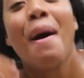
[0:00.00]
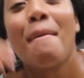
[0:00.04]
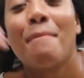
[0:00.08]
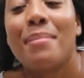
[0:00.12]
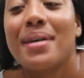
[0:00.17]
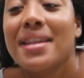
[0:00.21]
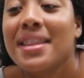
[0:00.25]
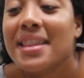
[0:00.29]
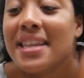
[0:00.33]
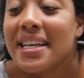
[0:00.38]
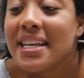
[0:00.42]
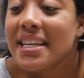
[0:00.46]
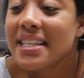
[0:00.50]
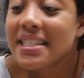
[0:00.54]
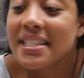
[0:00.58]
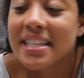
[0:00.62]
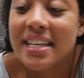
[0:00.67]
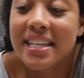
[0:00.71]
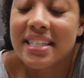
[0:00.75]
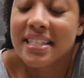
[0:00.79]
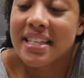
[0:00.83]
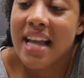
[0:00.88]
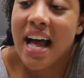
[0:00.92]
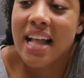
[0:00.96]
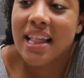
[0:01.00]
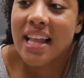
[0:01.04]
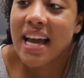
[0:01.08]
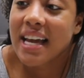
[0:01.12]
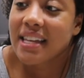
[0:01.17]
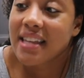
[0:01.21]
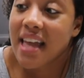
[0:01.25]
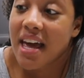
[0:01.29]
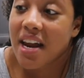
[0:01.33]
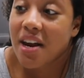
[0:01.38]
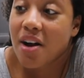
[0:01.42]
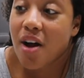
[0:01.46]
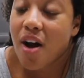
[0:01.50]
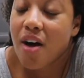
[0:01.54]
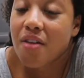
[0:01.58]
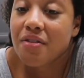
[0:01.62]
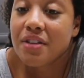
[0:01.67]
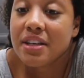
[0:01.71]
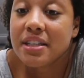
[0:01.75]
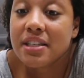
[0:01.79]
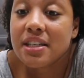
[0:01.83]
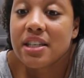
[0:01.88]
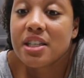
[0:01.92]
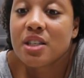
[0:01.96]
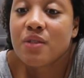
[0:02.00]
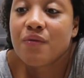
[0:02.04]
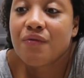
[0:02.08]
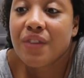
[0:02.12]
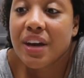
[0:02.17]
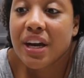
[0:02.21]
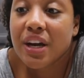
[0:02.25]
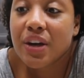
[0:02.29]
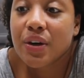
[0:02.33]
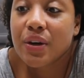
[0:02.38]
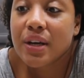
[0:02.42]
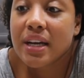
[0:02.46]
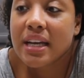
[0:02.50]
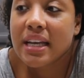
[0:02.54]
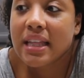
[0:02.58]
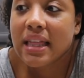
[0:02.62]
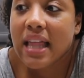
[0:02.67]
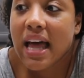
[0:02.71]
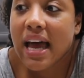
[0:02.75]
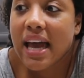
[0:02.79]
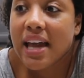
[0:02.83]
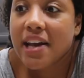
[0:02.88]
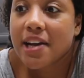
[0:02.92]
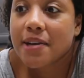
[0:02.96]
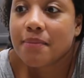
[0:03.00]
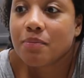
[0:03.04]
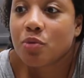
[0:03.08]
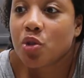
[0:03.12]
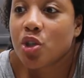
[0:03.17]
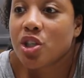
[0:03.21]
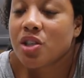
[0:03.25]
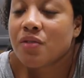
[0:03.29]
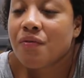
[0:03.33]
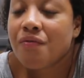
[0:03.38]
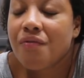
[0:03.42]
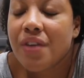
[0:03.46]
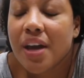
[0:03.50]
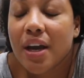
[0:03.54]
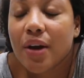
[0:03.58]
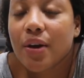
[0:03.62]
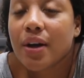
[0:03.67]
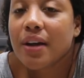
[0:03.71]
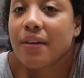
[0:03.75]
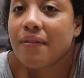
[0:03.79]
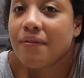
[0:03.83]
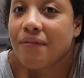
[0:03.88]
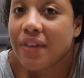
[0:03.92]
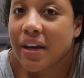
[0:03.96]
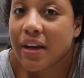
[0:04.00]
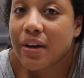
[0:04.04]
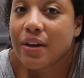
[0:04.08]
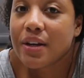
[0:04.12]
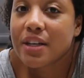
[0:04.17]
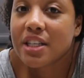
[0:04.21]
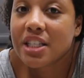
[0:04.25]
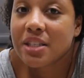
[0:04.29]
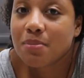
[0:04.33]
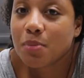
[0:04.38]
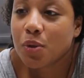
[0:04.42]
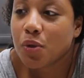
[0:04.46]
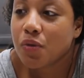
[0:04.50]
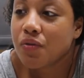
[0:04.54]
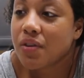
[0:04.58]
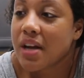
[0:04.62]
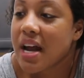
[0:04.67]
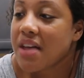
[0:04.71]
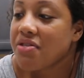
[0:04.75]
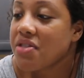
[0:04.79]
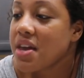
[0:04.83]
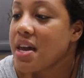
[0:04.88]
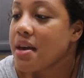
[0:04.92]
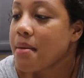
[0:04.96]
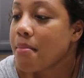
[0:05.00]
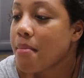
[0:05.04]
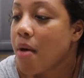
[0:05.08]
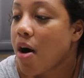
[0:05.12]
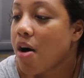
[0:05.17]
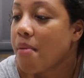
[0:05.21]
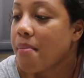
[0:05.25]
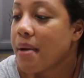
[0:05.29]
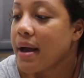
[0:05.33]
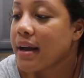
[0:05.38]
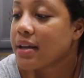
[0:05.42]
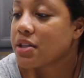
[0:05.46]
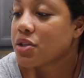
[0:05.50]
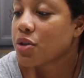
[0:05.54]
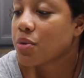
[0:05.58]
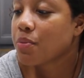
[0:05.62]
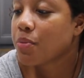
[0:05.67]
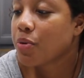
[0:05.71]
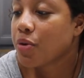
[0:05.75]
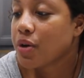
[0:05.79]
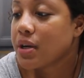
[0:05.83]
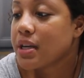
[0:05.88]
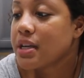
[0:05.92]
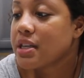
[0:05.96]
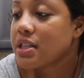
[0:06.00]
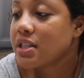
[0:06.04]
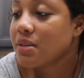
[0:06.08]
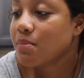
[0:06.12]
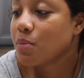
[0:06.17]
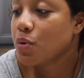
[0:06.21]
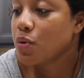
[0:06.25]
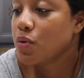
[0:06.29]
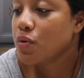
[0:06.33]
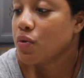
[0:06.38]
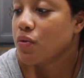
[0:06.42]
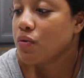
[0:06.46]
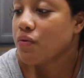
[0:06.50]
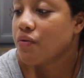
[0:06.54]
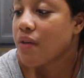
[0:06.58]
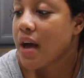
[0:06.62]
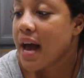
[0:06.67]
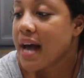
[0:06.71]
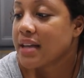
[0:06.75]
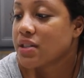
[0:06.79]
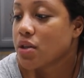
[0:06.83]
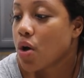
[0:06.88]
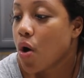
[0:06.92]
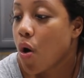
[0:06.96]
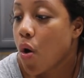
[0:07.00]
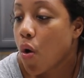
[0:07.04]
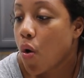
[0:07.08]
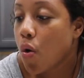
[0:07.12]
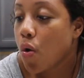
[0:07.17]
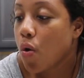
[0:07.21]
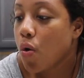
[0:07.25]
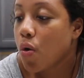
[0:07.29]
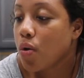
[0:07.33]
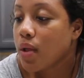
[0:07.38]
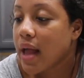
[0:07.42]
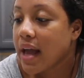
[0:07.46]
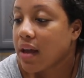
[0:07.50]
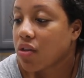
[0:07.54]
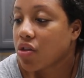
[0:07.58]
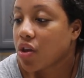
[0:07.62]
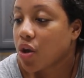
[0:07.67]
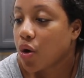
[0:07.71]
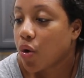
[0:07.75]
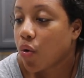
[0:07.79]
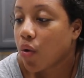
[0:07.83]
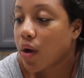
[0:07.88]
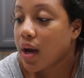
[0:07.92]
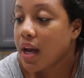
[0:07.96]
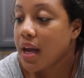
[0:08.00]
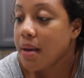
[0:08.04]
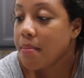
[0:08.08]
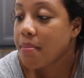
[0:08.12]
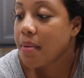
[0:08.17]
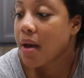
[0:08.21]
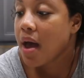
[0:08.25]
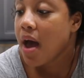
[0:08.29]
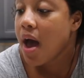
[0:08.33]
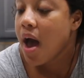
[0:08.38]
But this is not like that at all. This is very, like, just very, very smooth. And I think Malbecs are pretty smooth as a whole, like the grape.